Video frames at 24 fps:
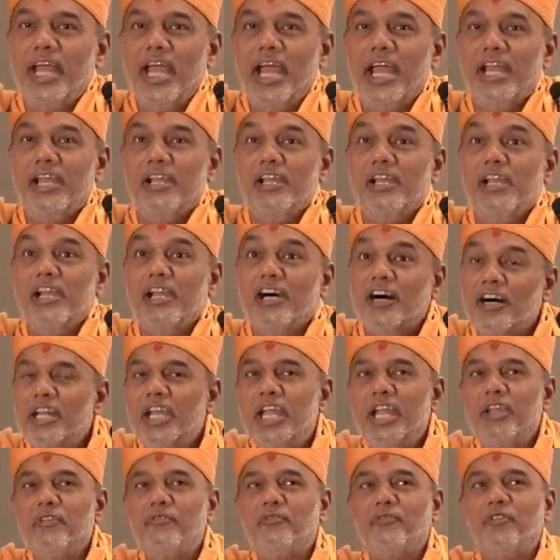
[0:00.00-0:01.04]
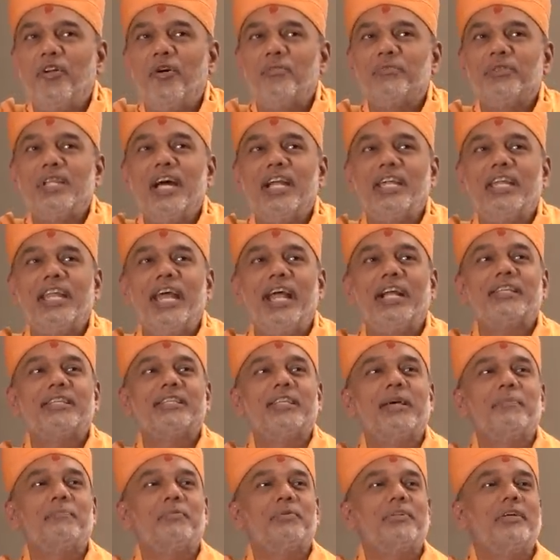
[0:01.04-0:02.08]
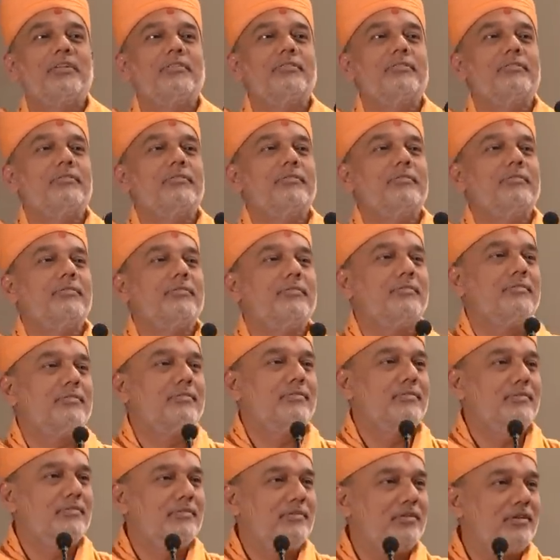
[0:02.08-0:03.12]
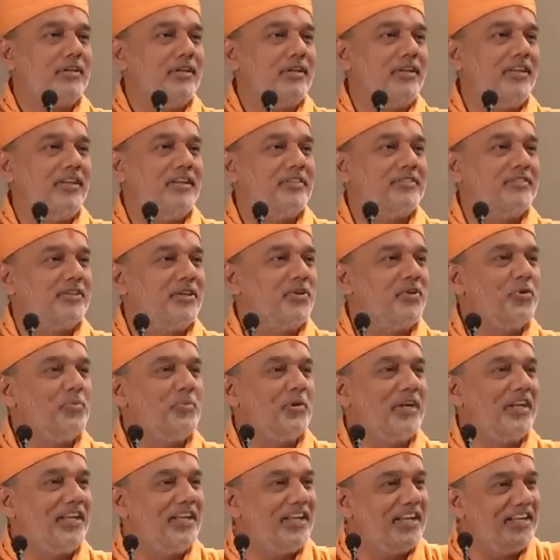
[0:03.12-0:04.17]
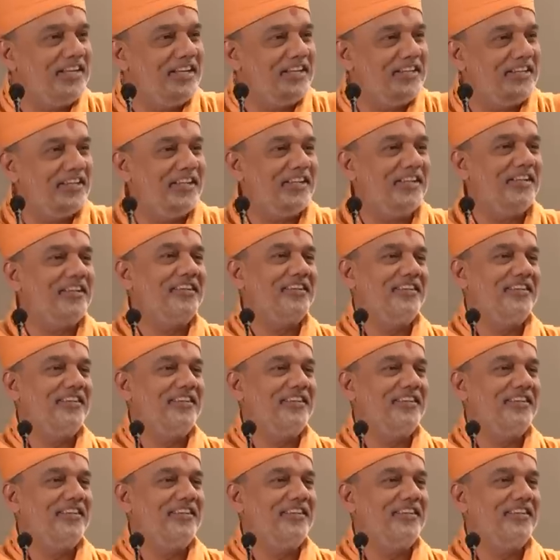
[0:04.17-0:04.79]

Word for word: And learning from that acceptance is a human dignity.